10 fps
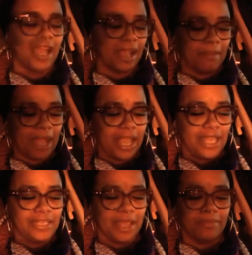I got my
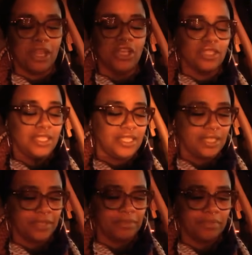goddamn
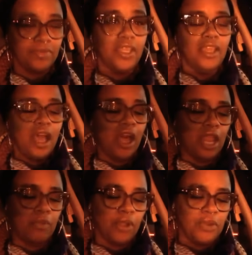notes. All
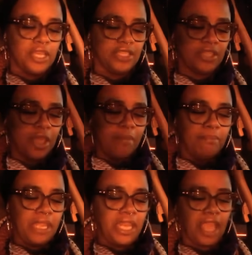I wrote is
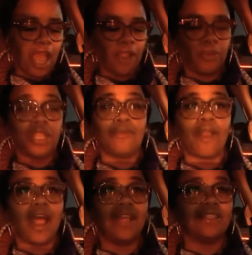mediocrity
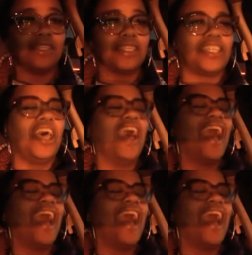rises